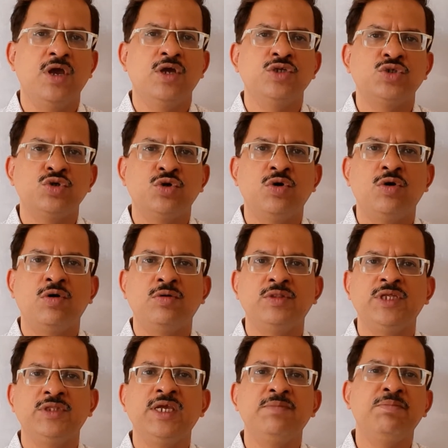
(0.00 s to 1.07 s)
So
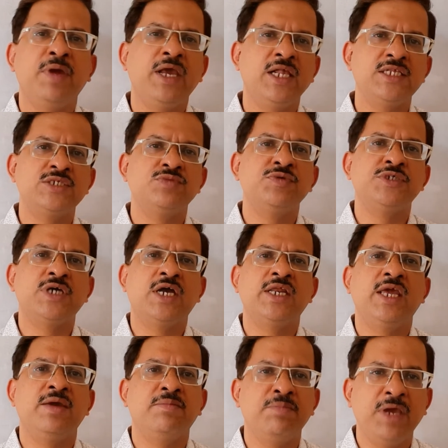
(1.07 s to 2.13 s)
the mails which are
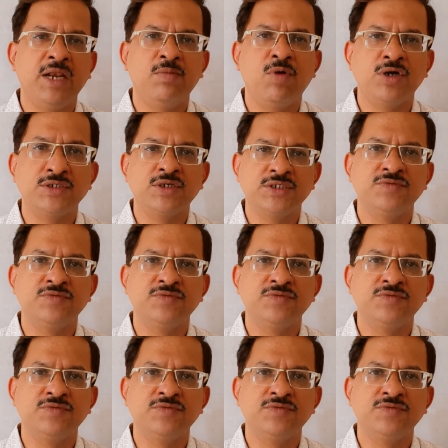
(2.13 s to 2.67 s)
mailboxes